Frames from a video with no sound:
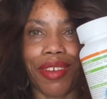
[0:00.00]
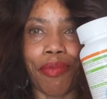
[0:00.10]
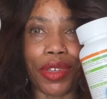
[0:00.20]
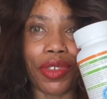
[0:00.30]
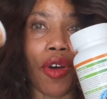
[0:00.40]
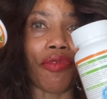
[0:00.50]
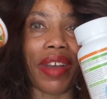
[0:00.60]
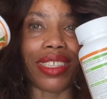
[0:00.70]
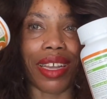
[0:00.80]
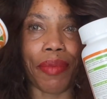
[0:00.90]
bottle of
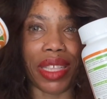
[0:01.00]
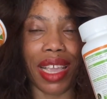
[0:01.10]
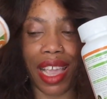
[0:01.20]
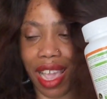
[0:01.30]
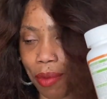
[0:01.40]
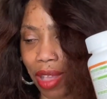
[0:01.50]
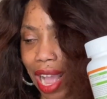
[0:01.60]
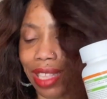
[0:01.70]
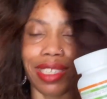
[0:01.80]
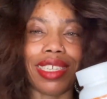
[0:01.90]
vitamin E,
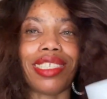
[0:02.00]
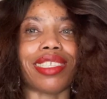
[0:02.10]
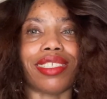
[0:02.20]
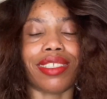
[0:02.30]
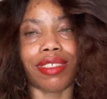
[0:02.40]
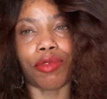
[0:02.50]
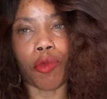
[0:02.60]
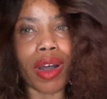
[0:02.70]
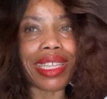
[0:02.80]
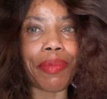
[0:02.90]
and this is the
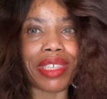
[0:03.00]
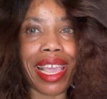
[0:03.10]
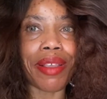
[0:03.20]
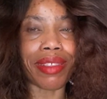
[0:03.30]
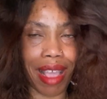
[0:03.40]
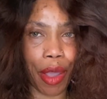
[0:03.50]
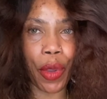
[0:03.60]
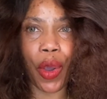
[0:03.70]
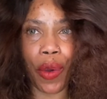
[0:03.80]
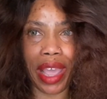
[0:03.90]
one I'm taking now.
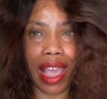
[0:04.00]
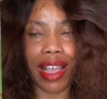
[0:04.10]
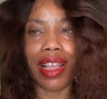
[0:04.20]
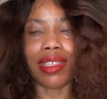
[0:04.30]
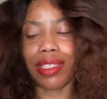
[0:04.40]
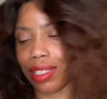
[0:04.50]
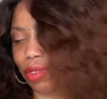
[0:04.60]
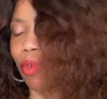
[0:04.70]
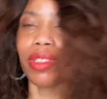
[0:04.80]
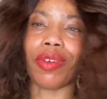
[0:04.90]
Okay, this is the
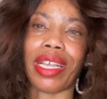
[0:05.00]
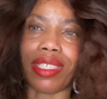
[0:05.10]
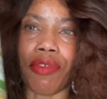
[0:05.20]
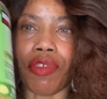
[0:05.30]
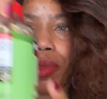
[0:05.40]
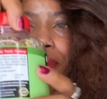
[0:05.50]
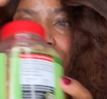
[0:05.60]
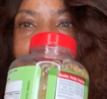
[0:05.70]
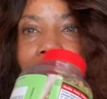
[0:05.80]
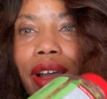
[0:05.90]
one. You can see from the
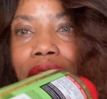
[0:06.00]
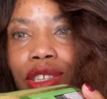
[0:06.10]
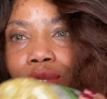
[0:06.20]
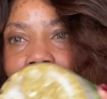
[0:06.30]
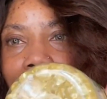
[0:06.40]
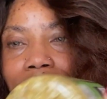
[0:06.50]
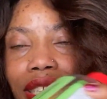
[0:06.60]
bottle how it looks like. This